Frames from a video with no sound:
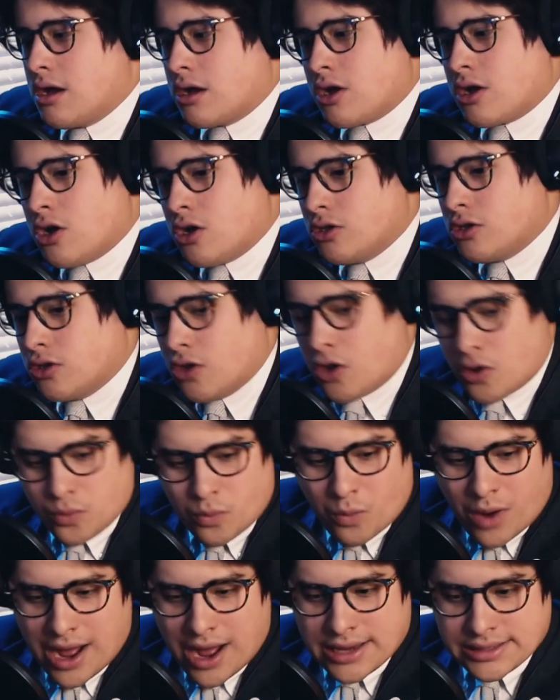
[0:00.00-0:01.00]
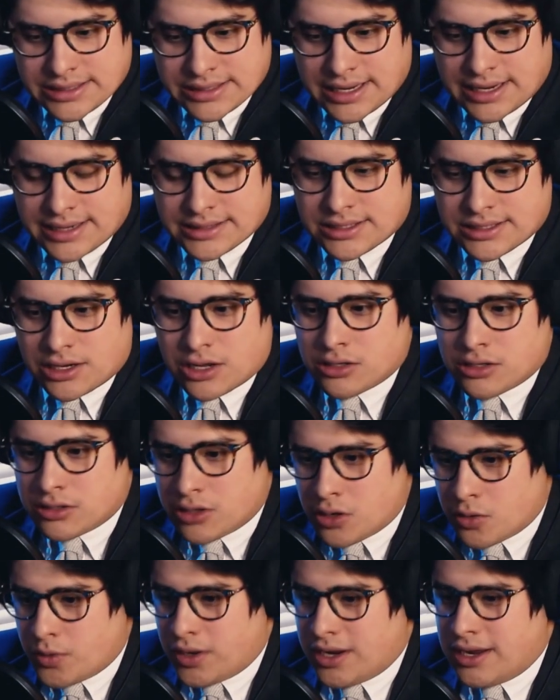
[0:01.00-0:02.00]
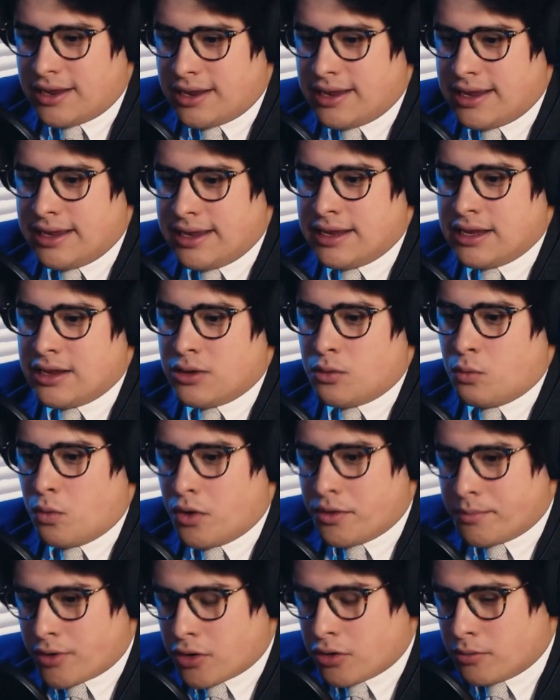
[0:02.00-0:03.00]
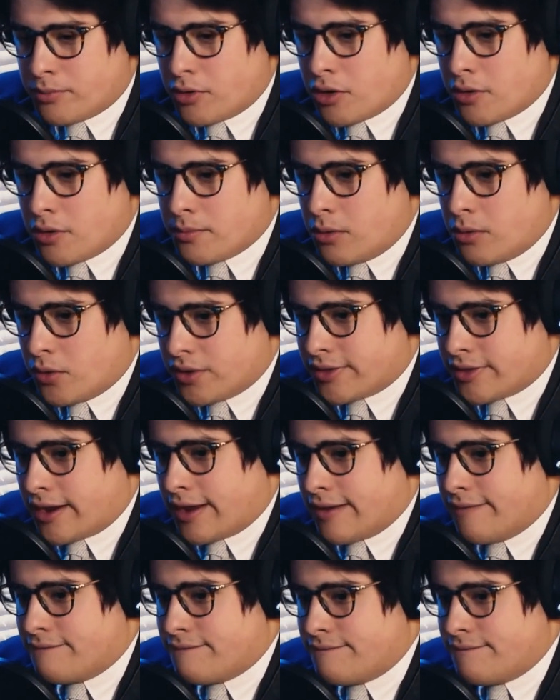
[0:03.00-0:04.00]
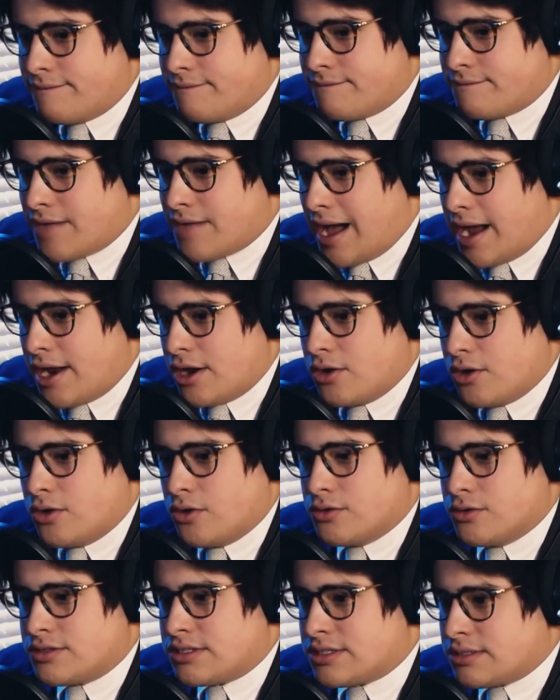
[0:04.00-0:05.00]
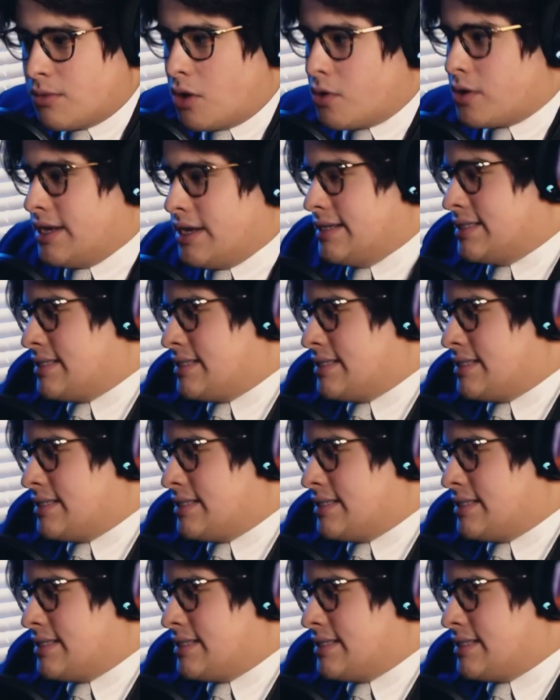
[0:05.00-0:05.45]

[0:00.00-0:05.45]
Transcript: Cologne wise, like it's a cologne wood barrel bourbon with like a fire smoky